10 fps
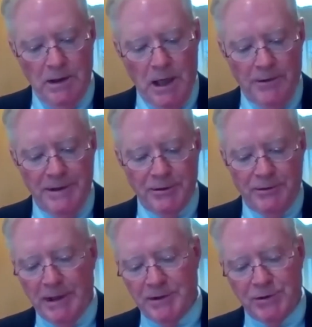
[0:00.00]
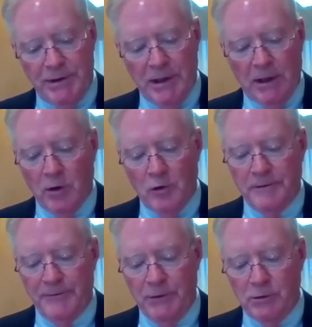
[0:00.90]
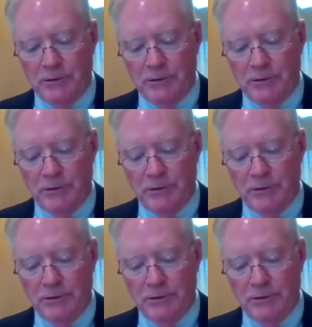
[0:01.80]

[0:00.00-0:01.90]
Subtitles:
our introduction, our overview